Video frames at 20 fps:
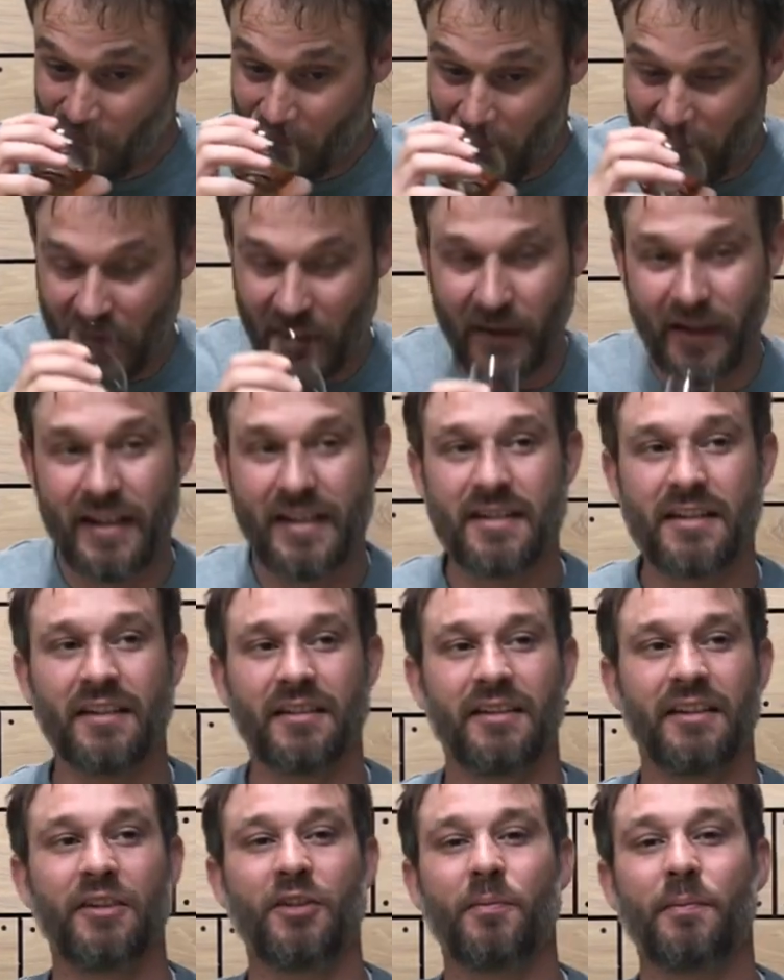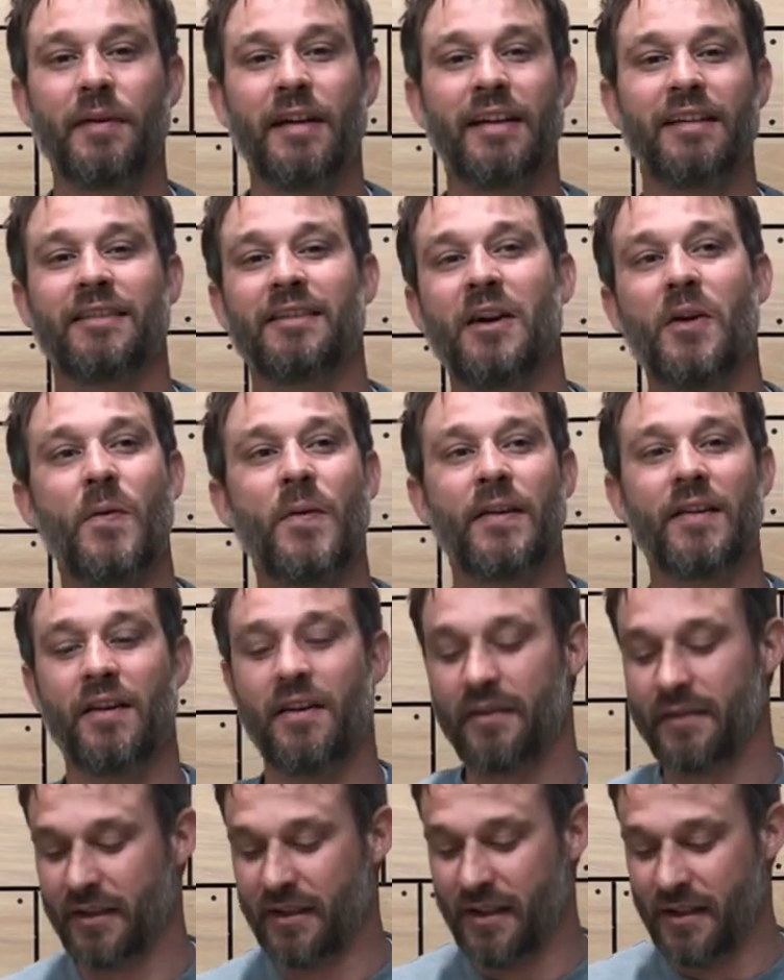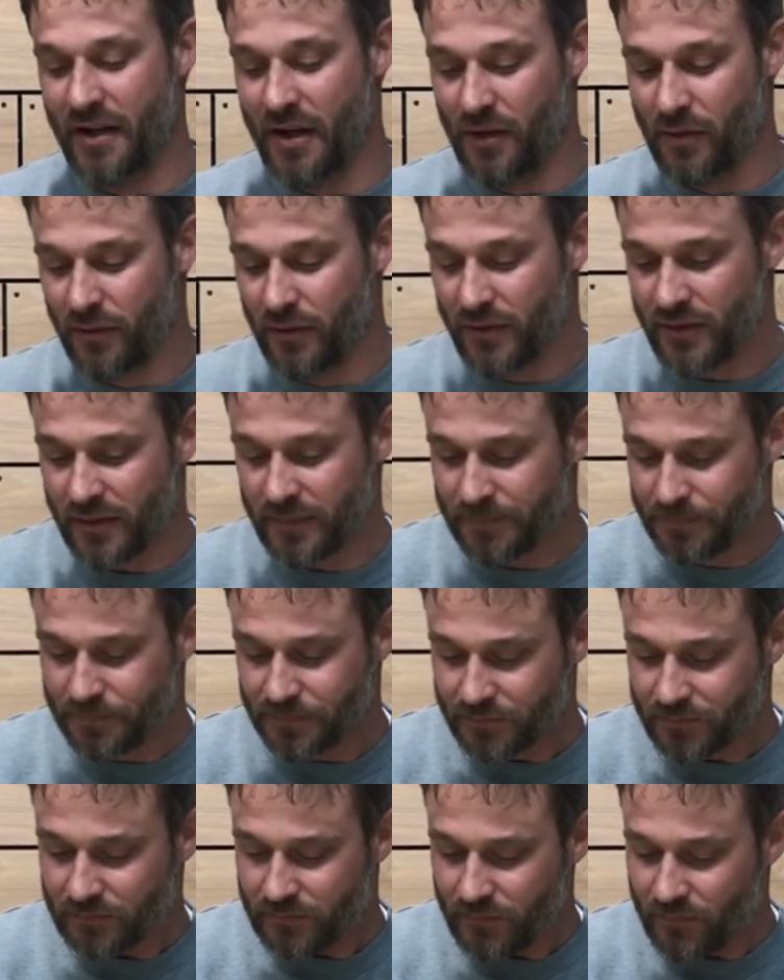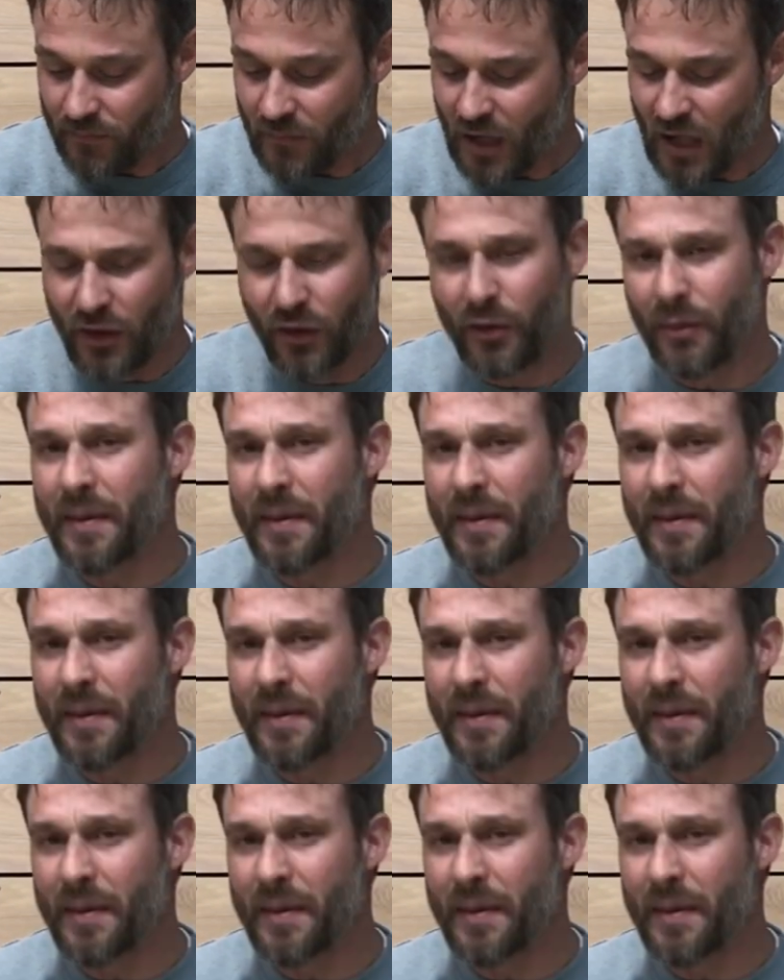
There is a little bit going on in the nose, a little